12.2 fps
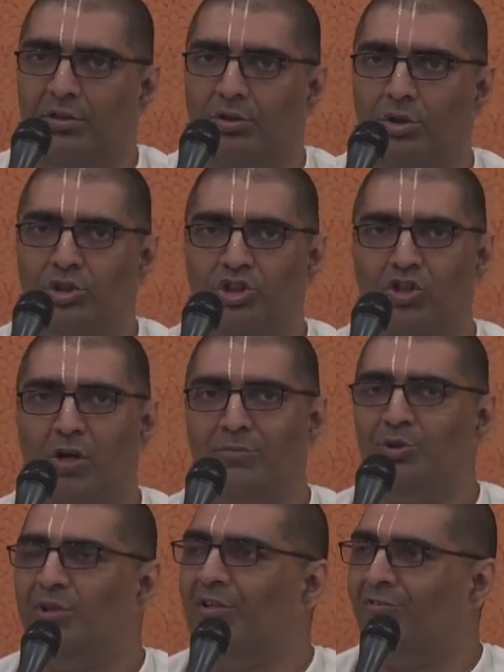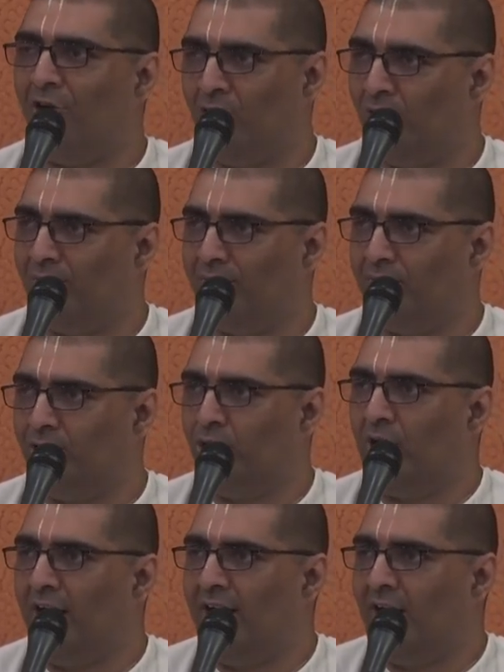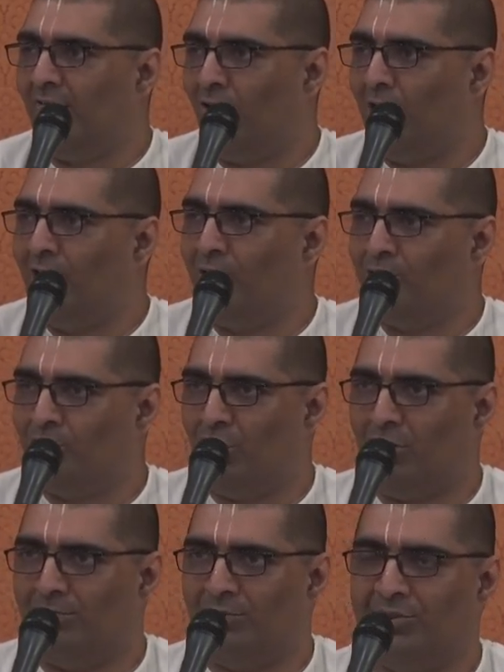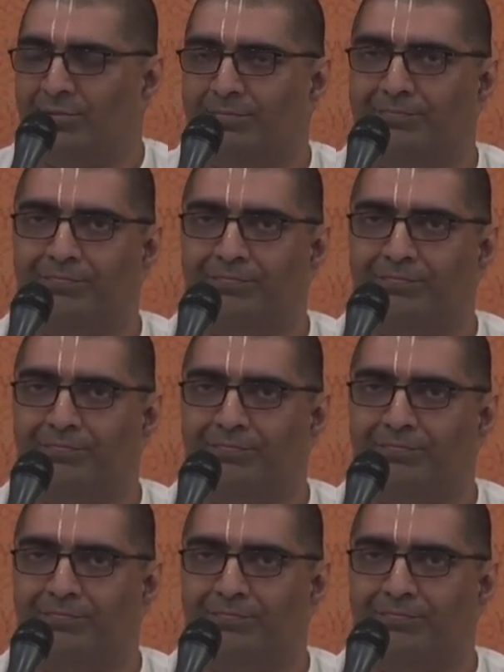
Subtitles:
those norms you have to follow. You can't avoid those norms.